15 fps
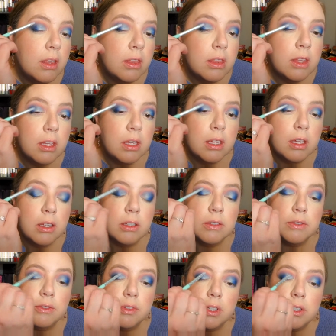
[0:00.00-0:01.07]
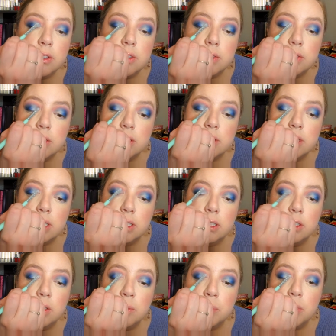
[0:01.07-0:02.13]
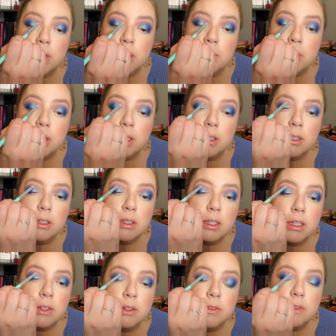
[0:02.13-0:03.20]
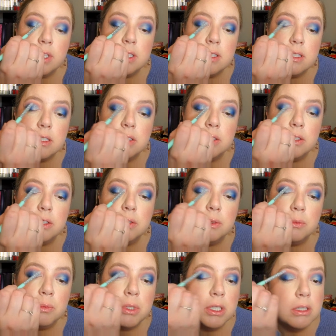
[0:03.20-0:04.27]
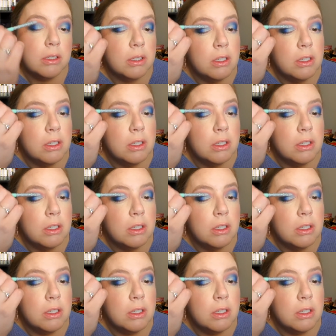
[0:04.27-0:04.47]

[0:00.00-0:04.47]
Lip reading: I think e.l.f. also sells a glitter primer. I don't know if they still do, but